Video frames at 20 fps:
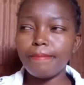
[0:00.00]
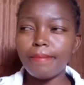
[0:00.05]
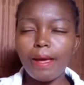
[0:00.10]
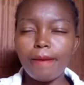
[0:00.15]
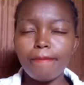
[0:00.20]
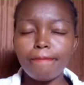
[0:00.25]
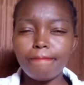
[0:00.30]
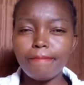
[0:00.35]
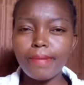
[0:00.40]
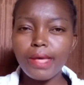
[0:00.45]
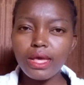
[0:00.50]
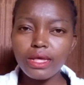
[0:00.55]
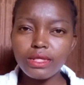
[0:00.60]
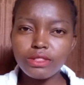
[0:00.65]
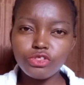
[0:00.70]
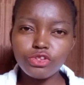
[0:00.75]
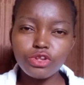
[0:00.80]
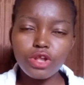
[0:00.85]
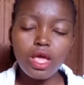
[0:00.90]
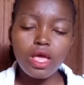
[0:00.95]
I'm
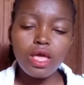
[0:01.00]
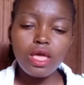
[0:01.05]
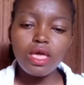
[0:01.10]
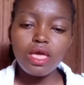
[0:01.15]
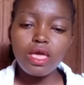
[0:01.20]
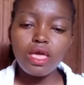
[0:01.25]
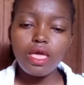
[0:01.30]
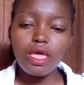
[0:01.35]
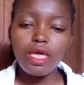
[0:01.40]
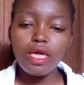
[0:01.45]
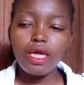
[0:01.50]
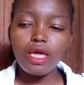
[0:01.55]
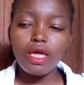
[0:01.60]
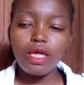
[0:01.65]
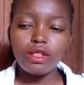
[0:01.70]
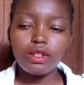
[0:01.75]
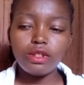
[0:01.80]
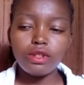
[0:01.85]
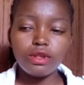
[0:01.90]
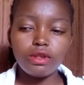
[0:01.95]
paged,
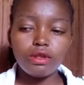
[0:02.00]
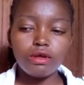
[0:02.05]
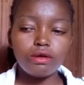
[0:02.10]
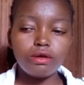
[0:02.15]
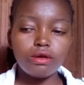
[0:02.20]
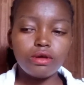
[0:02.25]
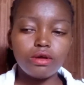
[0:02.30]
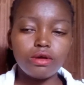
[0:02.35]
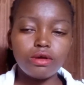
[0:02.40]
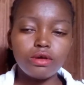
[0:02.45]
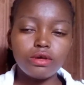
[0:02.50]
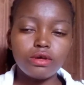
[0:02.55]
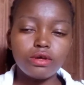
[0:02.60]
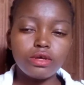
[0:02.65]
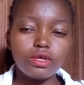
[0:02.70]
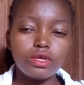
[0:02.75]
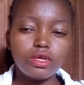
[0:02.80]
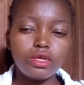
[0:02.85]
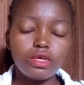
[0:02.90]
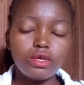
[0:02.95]
and
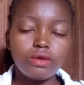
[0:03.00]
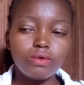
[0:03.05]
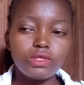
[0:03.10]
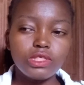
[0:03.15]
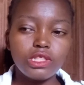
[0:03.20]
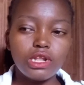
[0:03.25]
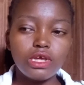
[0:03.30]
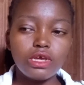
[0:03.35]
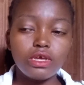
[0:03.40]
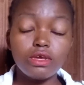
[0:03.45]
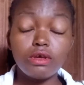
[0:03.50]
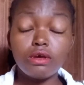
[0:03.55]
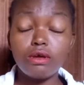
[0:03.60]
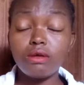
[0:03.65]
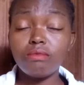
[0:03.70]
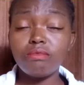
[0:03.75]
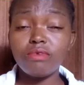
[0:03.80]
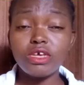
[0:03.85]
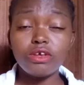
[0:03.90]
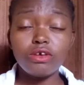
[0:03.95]
he was like, oh
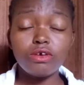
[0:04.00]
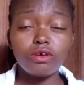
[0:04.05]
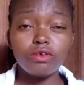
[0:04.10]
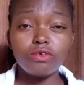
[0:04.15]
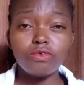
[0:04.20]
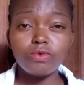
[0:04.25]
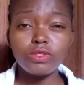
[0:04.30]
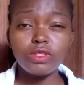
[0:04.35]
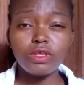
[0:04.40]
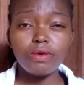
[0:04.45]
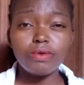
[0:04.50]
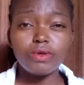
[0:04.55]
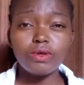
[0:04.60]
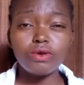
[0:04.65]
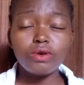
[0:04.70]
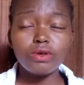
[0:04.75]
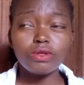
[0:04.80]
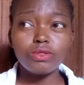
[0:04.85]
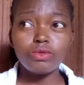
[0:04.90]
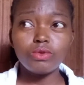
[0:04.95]
my God, what are we
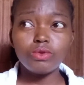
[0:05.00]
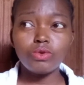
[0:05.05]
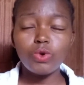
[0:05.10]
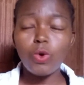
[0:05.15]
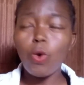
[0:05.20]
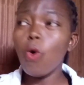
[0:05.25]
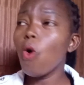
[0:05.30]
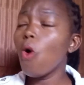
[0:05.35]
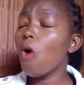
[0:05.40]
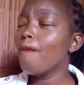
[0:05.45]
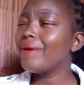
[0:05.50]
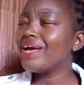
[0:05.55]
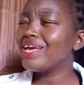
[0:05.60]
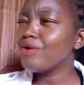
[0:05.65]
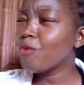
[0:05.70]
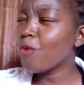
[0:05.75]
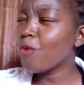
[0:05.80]
going to do? What